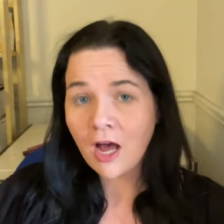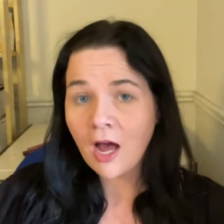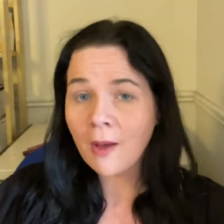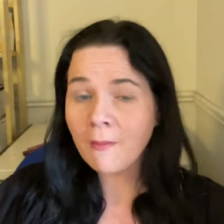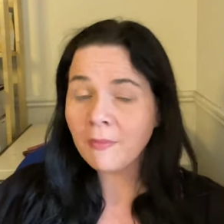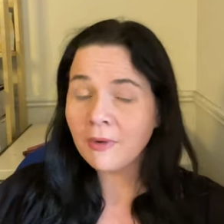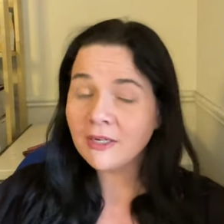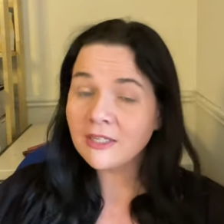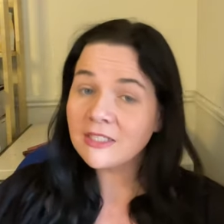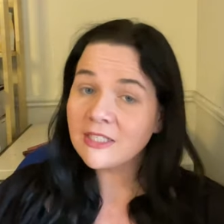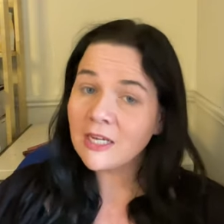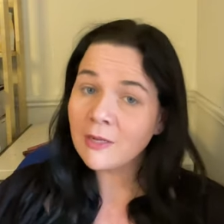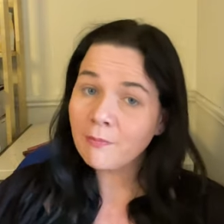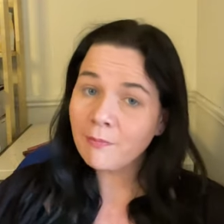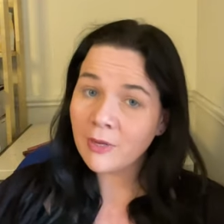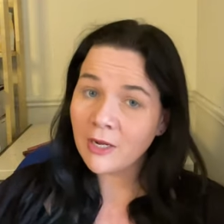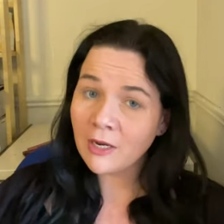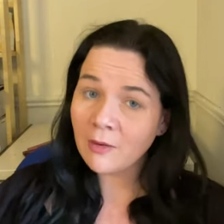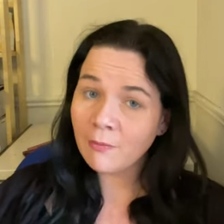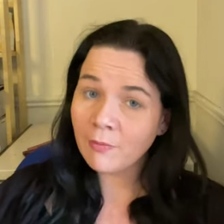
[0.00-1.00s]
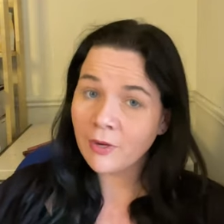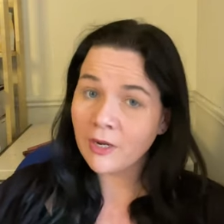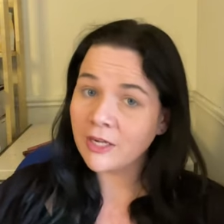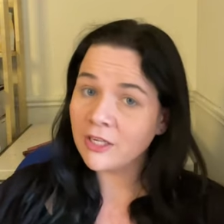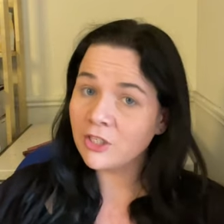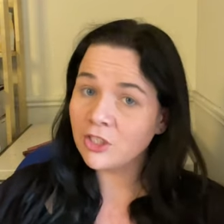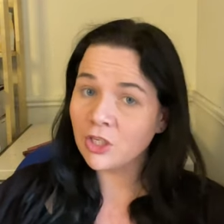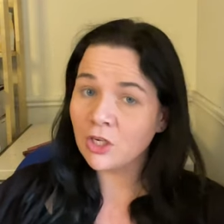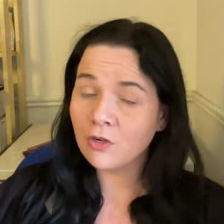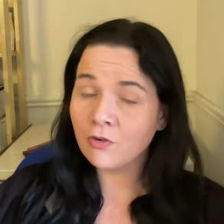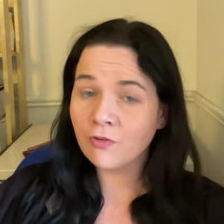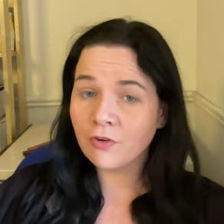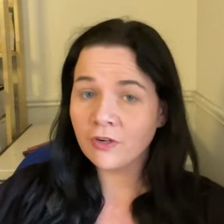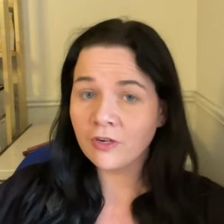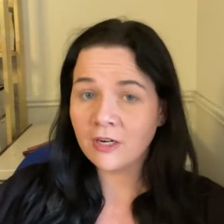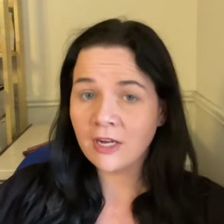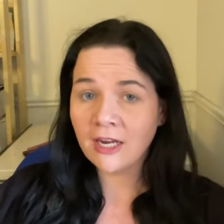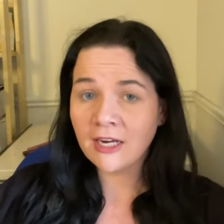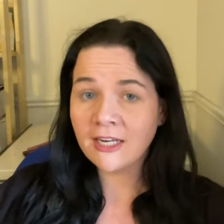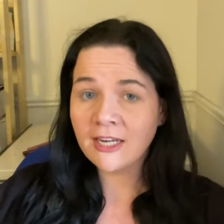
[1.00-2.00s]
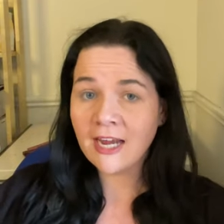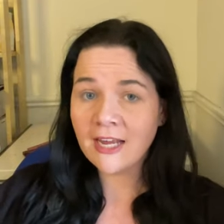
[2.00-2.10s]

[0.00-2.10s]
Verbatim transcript: I'm not saying pinpoint children and